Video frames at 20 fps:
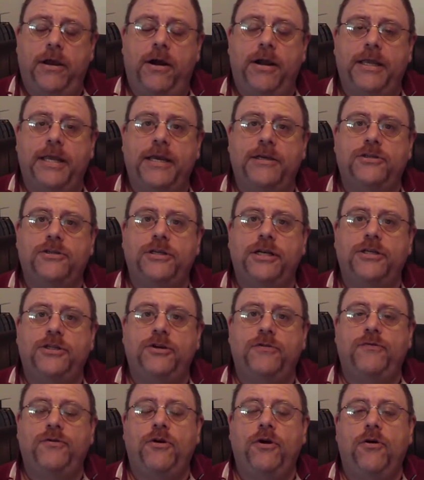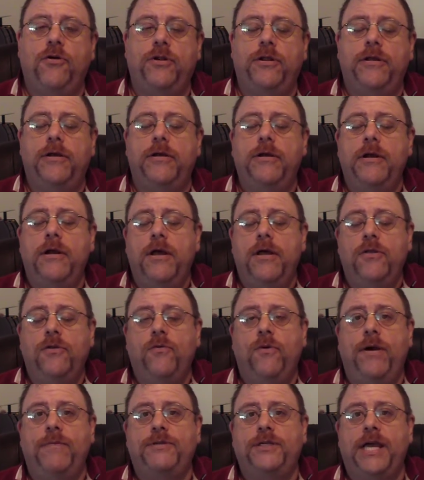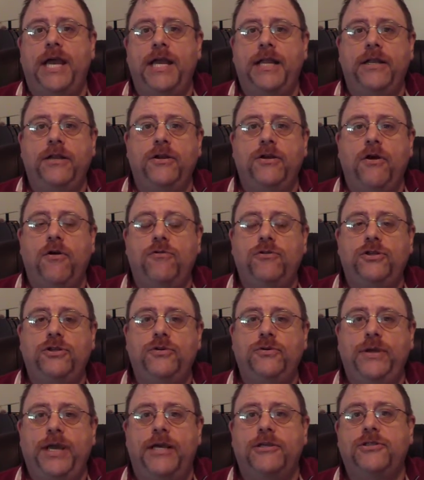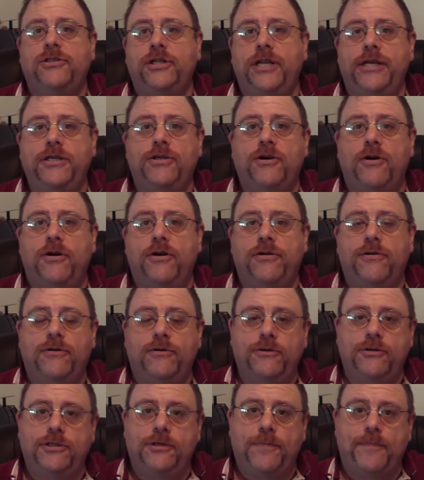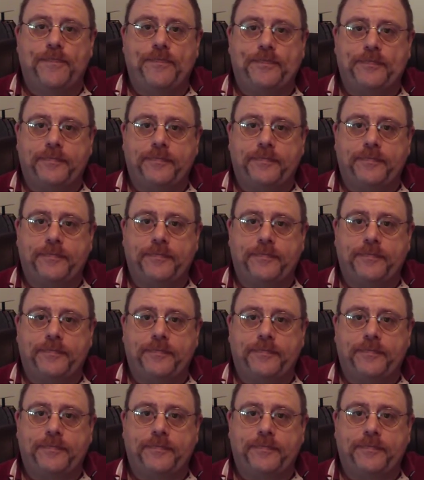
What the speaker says: So if you go to the website and go to yesterday's articles,